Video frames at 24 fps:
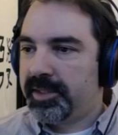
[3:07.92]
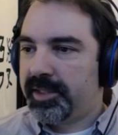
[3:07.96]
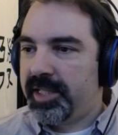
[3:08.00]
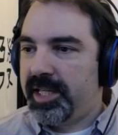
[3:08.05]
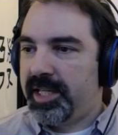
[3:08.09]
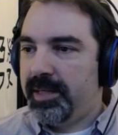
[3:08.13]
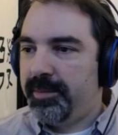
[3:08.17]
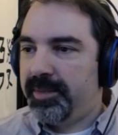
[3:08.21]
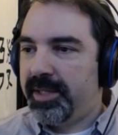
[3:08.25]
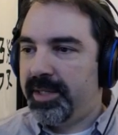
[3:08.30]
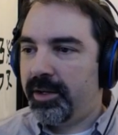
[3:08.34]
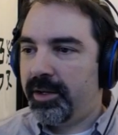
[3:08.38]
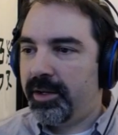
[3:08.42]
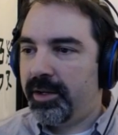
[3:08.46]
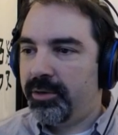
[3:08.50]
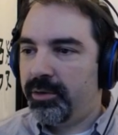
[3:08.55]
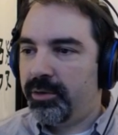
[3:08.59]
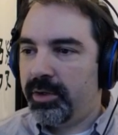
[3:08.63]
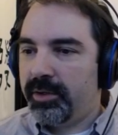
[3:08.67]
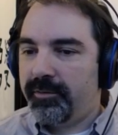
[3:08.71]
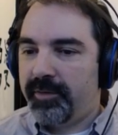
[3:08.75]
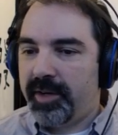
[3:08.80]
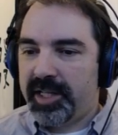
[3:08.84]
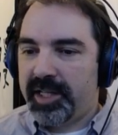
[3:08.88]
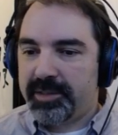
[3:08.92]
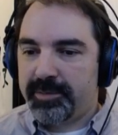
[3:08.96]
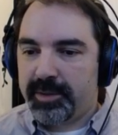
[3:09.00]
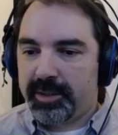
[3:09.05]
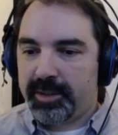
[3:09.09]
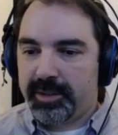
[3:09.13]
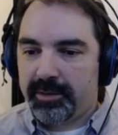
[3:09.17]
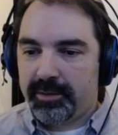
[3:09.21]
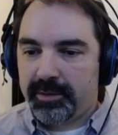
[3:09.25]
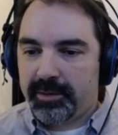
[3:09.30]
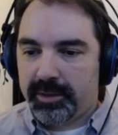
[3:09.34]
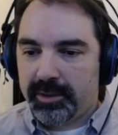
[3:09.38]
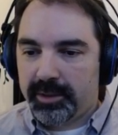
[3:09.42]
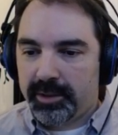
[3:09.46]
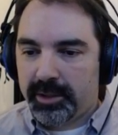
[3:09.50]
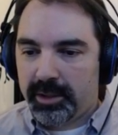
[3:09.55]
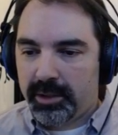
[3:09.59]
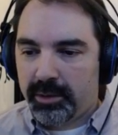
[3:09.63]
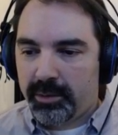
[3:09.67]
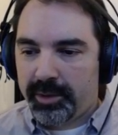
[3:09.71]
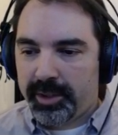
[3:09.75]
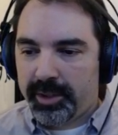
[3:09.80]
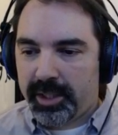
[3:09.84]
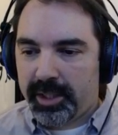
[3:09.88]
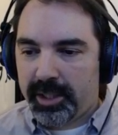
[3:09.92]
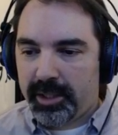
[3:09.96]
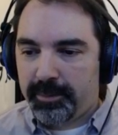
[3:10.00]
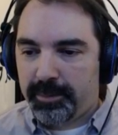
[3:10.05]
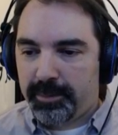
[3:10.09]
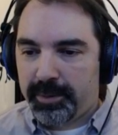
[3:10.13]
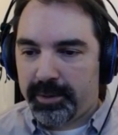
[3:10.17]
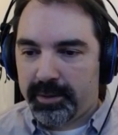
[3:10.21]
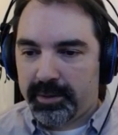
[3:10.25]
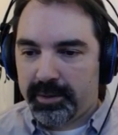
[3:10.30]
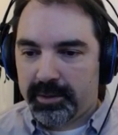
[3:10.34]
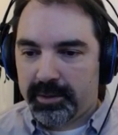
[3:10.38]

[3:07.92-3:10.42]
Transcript: keep that under advisement. Load up